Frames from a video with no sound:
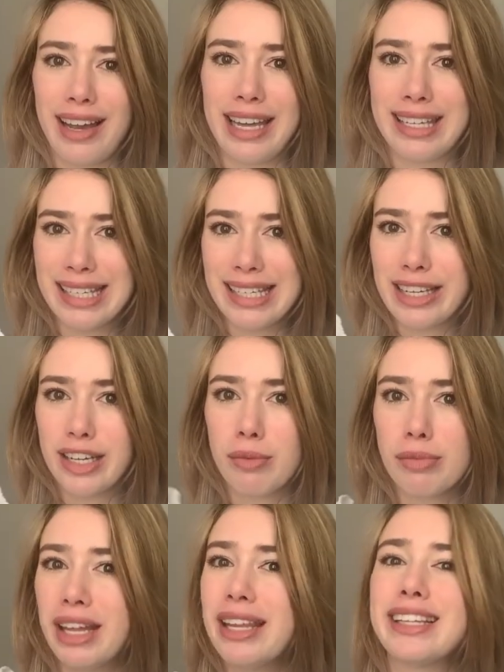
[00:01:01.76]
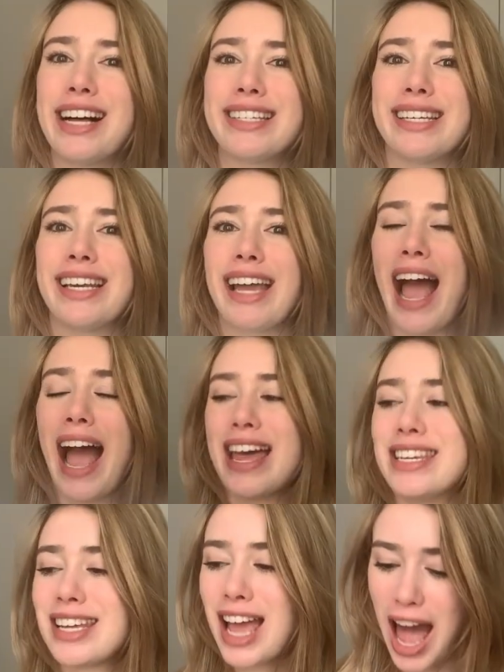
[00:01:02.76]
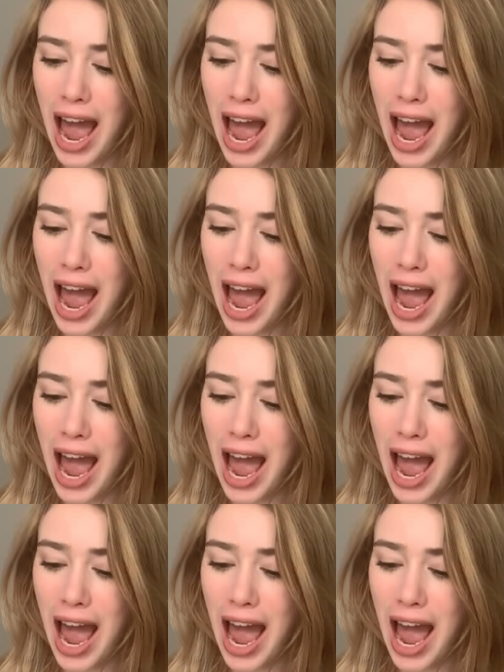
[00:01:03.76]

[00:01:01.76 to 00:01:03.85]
It's completely classic and